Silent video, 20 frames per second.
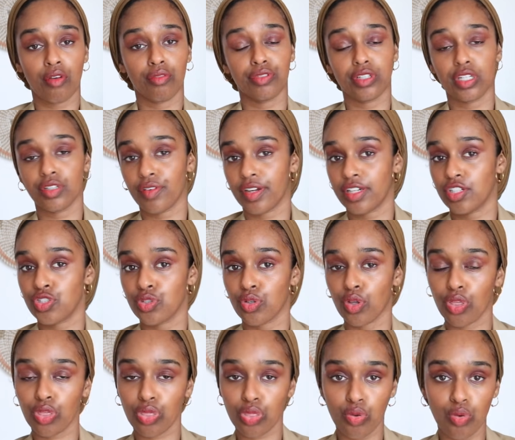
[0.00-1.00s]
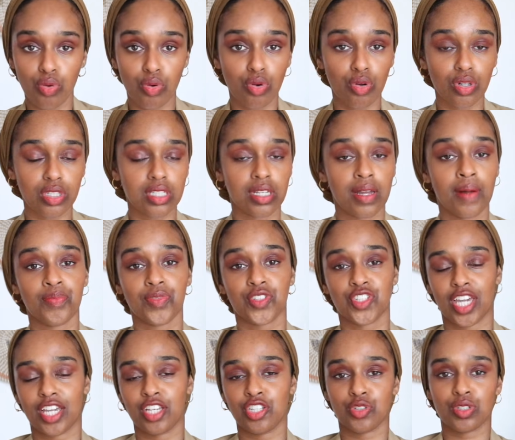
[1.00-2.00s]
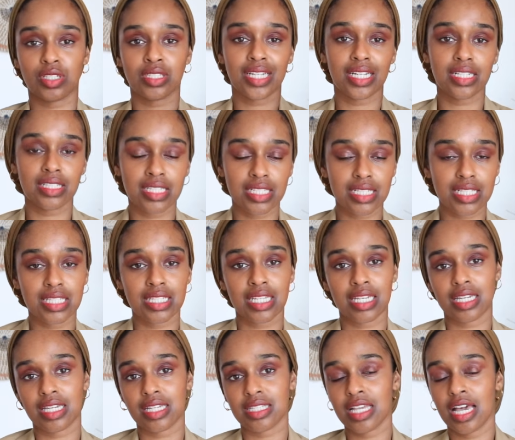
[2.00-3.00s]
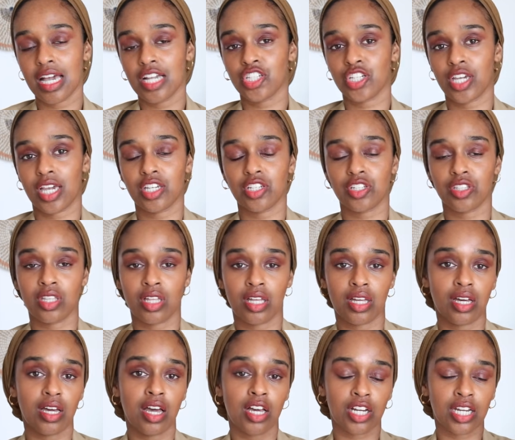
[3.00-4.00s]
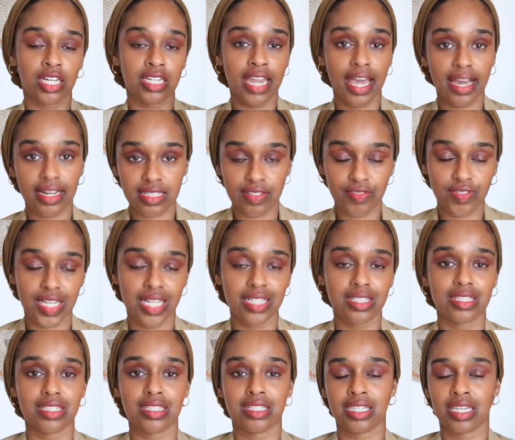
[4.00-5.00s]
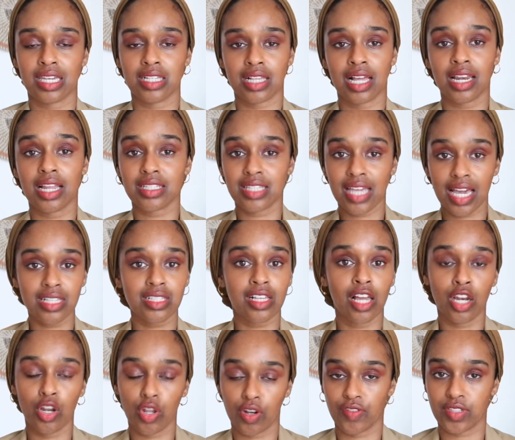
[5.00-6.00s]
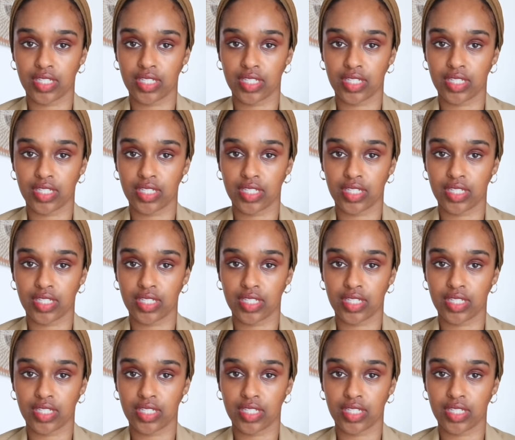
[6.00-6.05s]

rearrange your thoughts, change your sentences, change the connective sentences, and it takes a lot of